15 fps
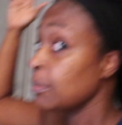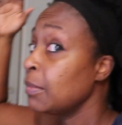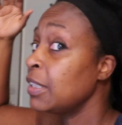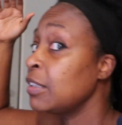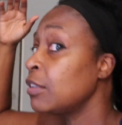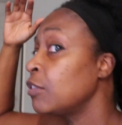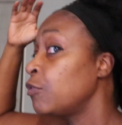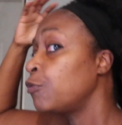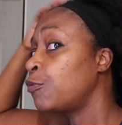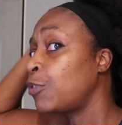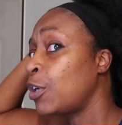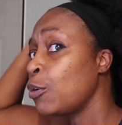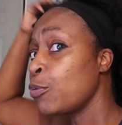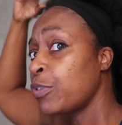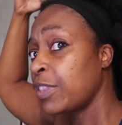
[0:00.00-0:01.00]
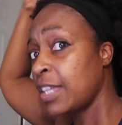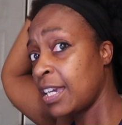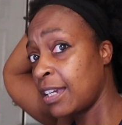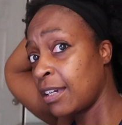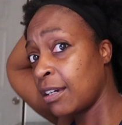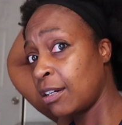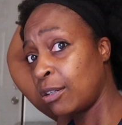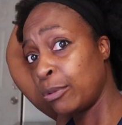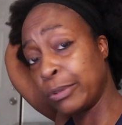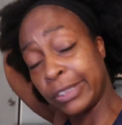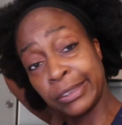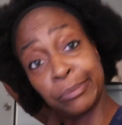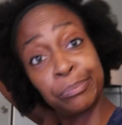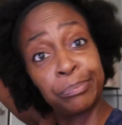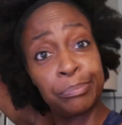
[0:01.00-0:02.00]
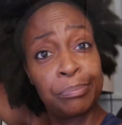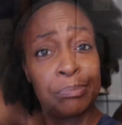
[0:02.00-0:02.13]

my little fro thing going.